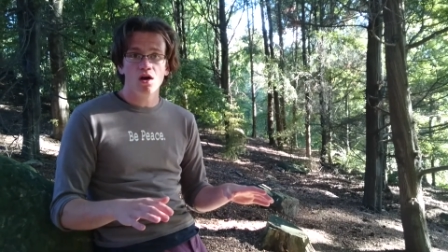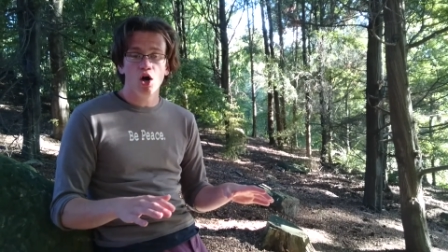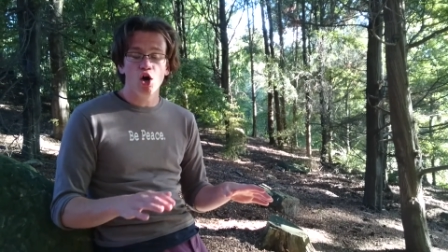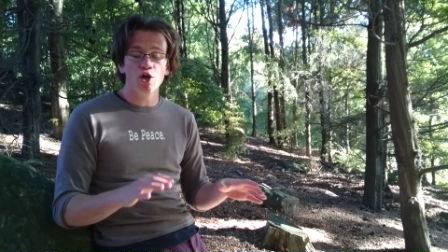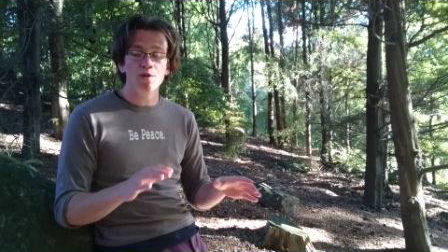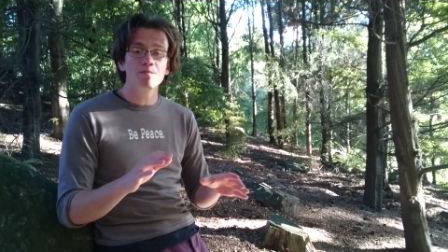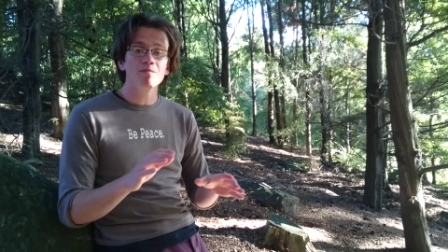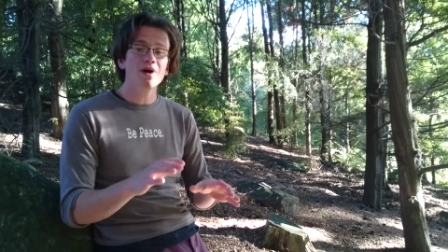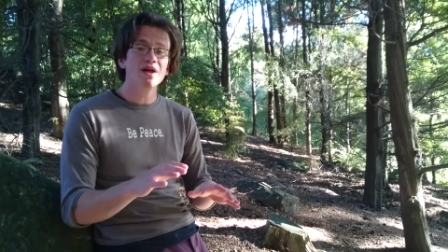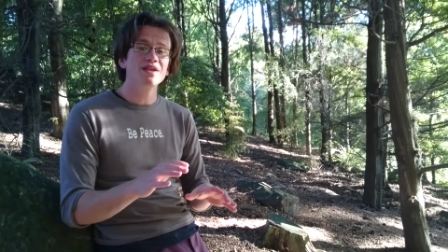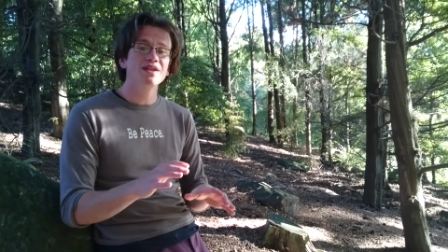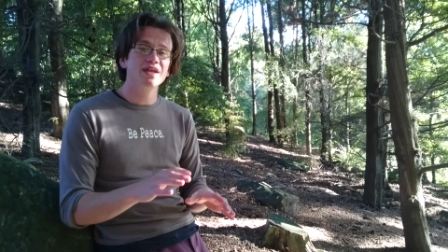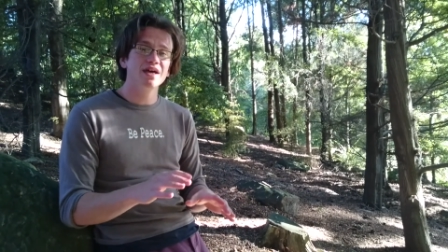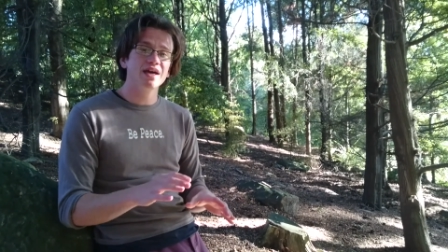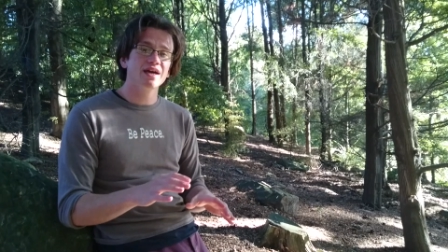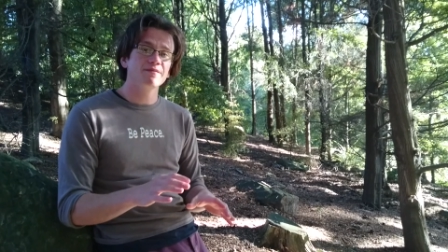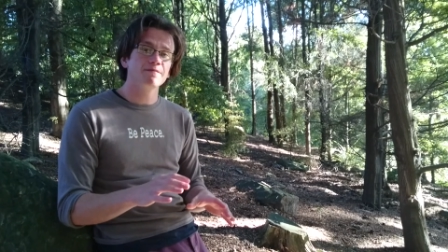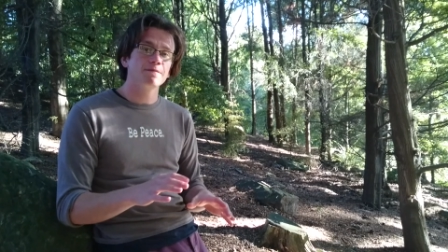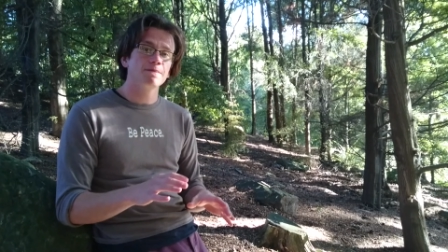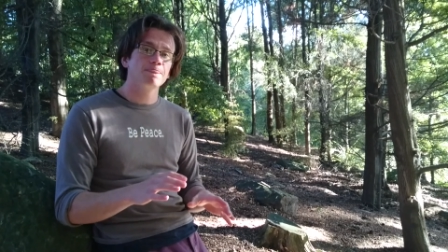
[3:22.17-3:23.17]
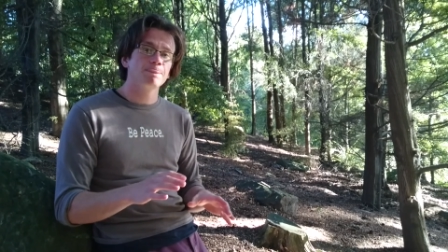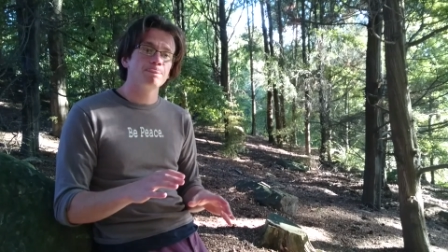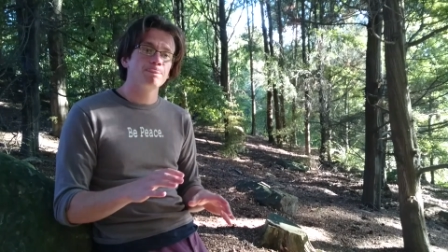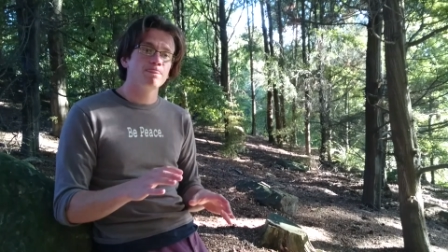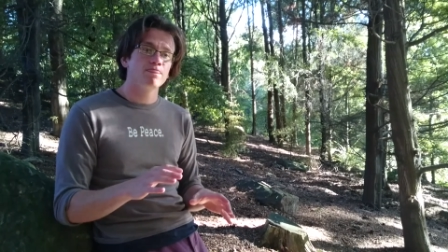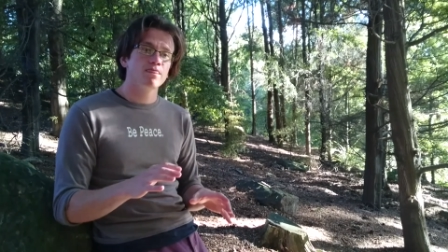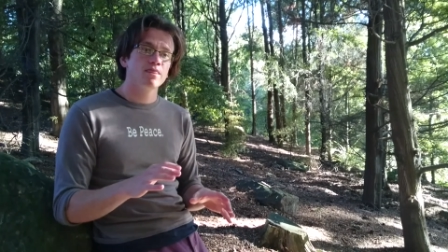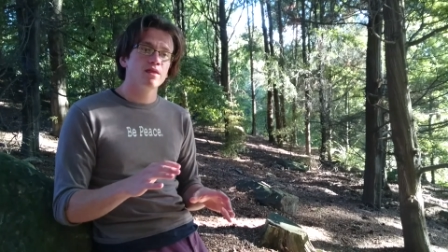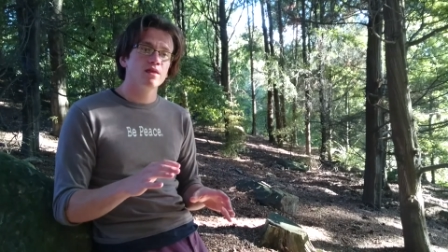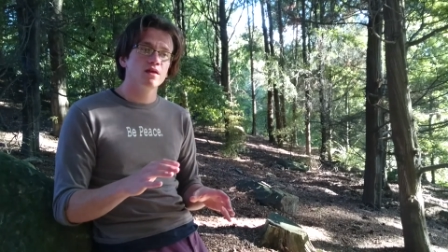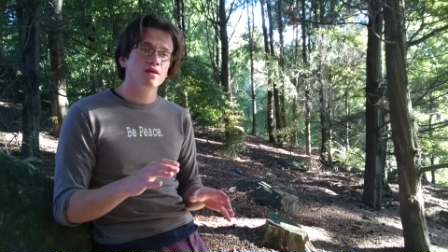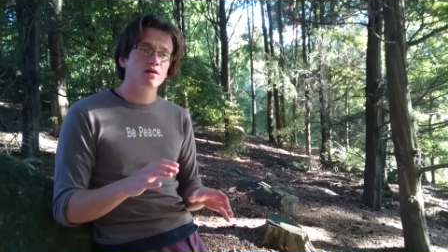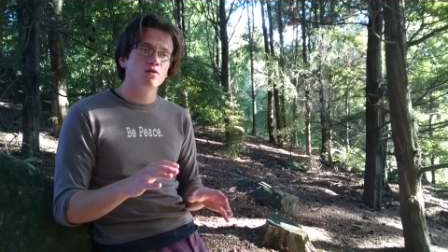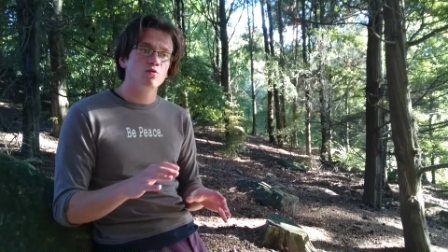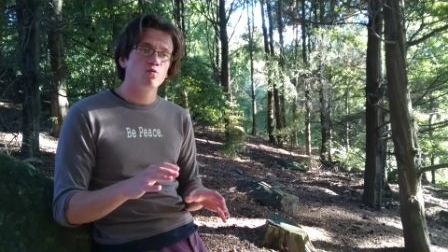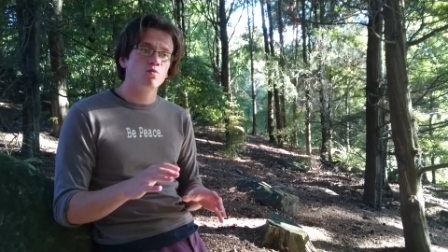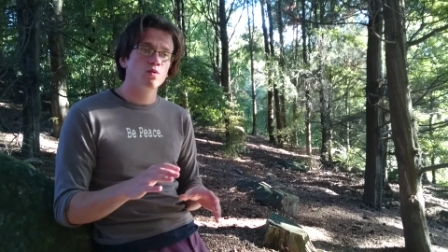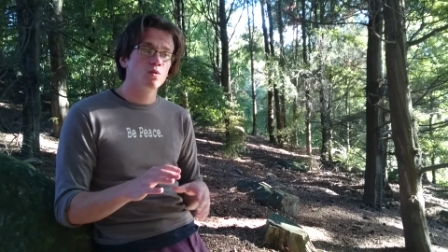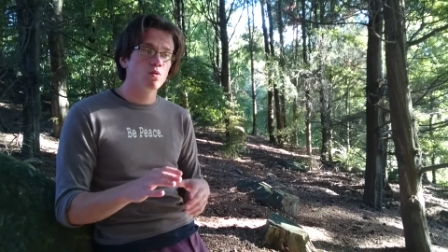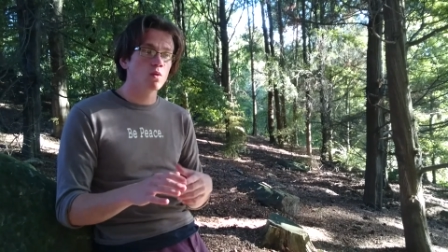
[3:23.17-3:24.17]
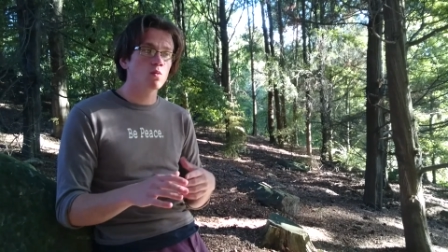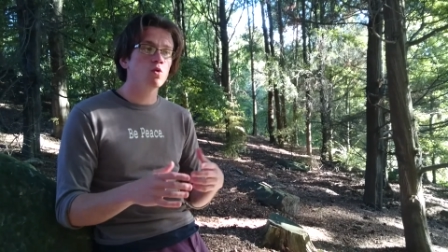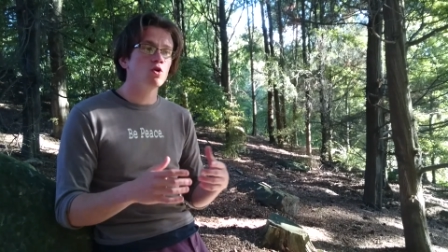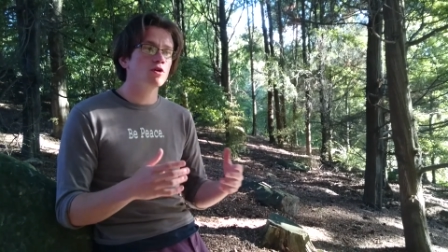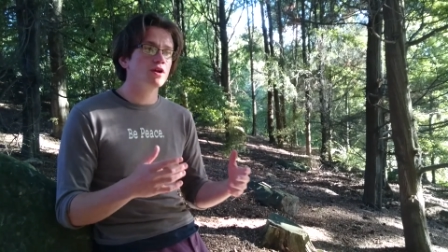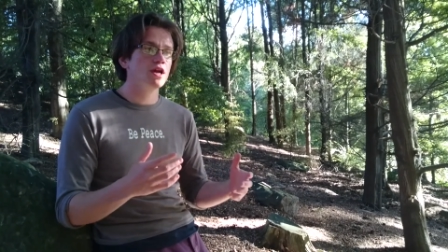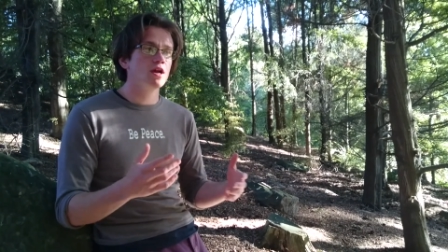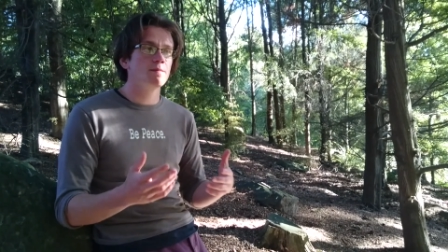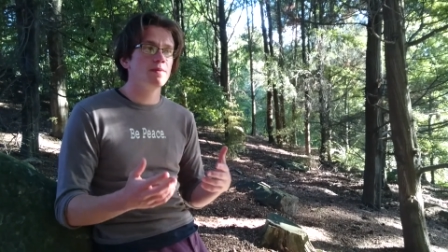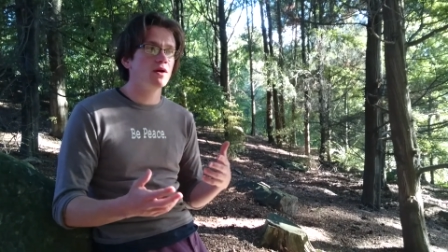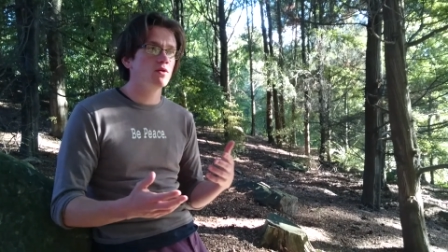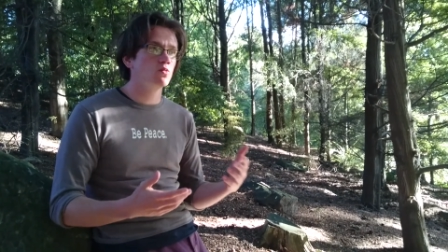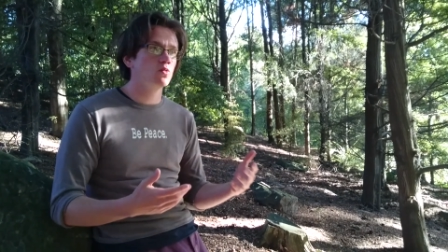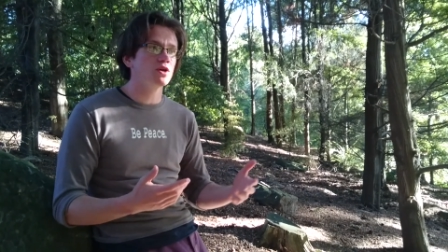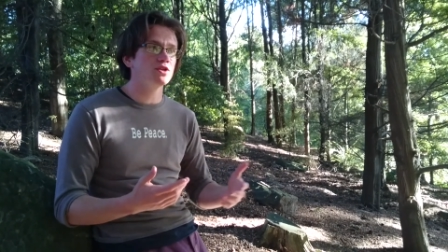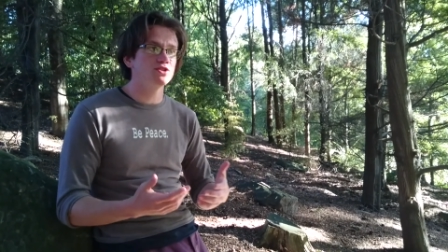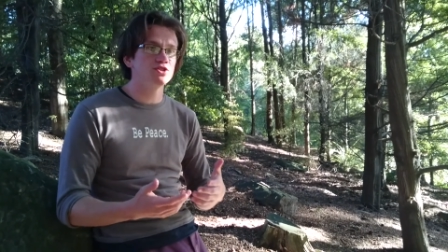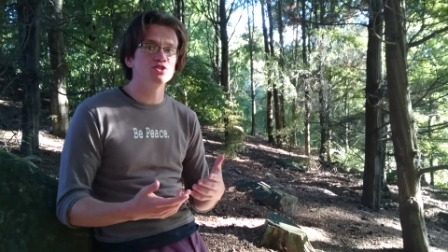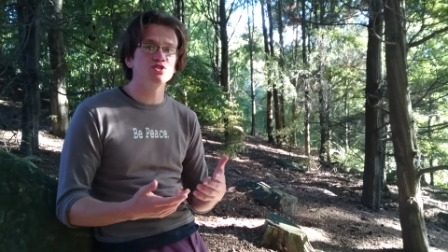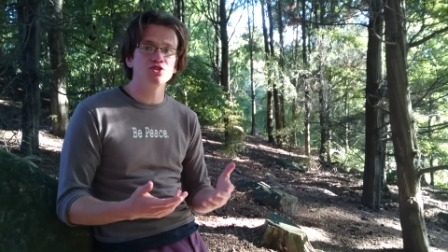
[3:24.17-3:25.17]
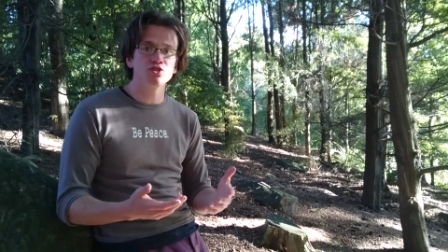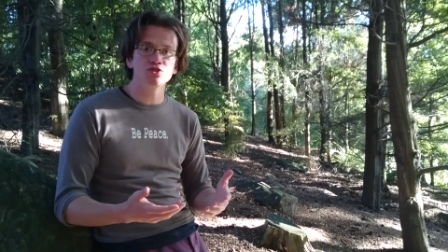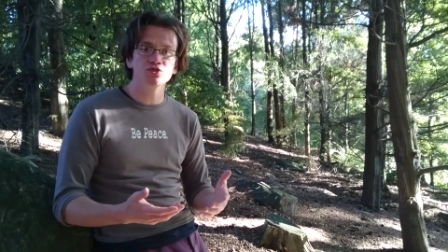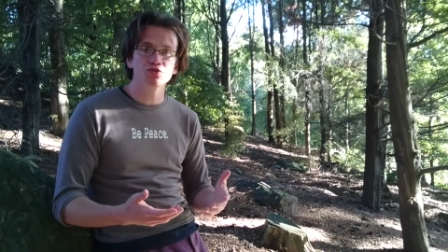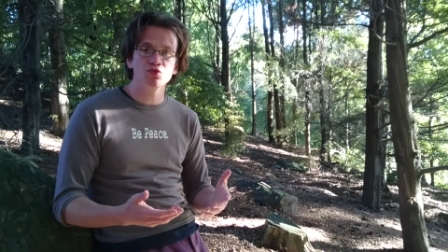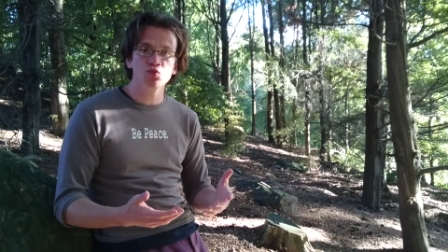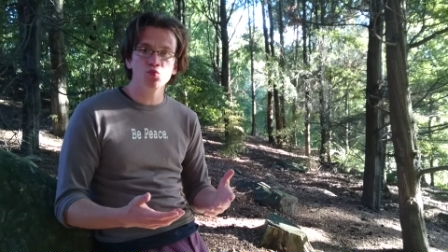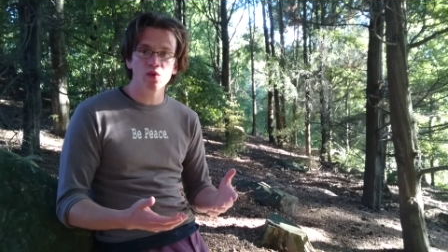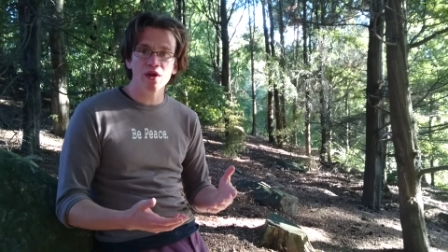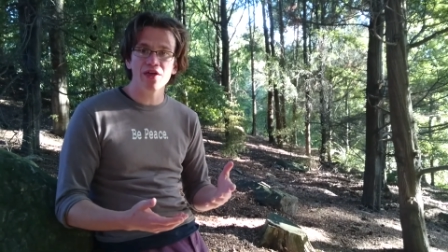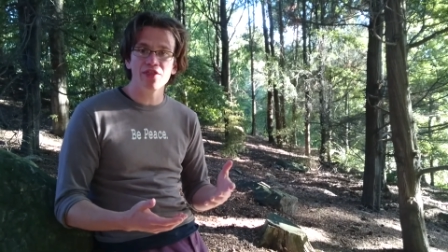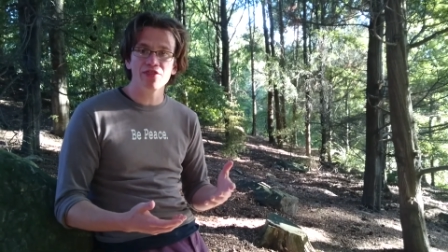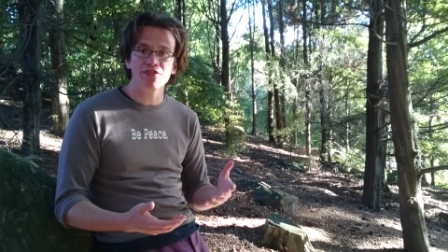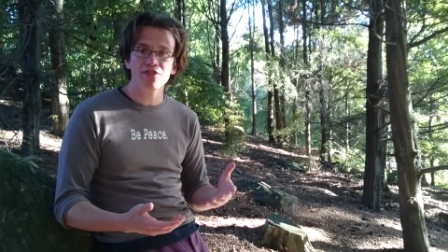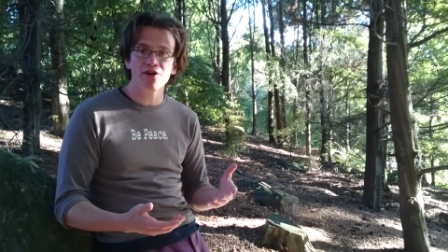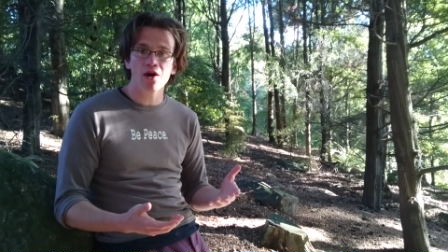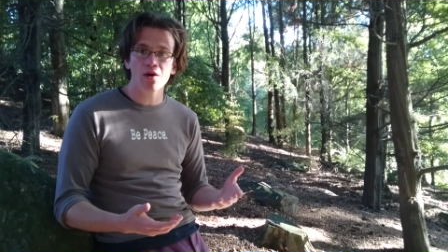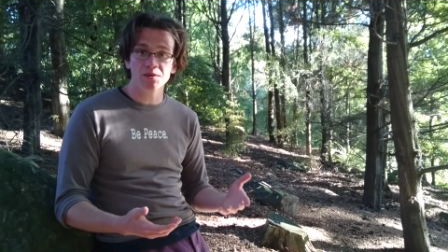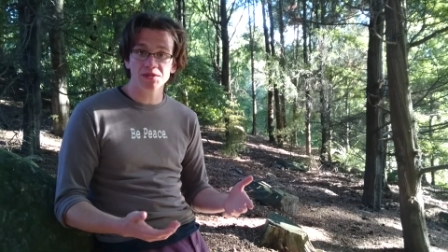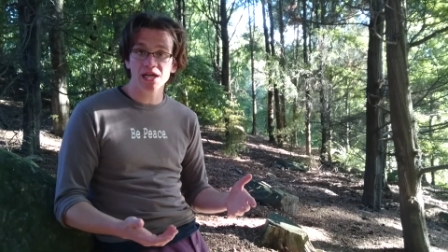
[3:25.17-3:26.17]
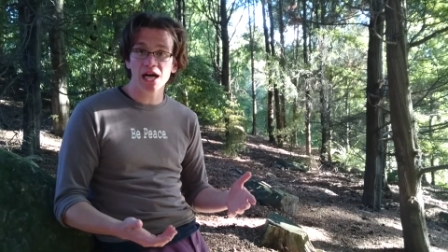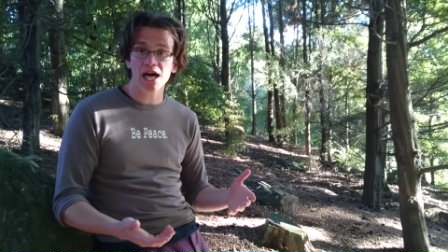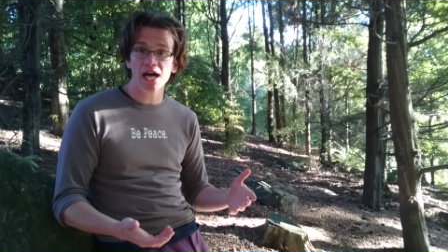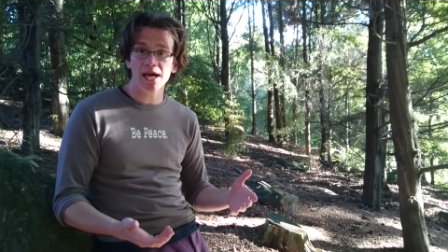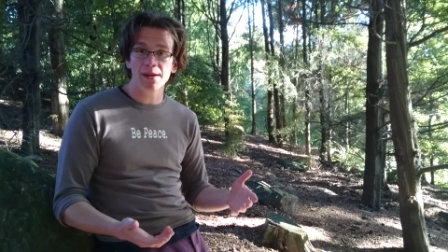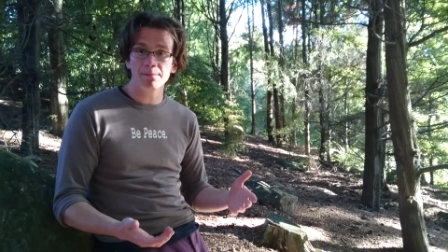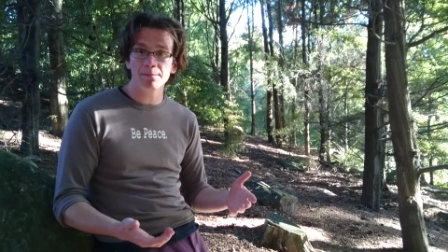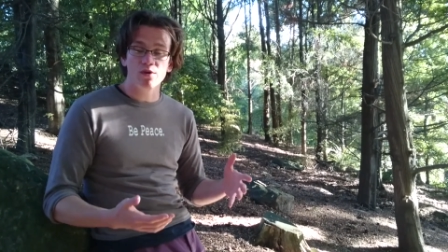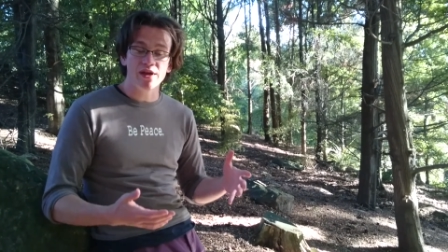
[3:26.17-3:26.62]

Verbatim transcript: On Monday, we were worrying about what to do with our time.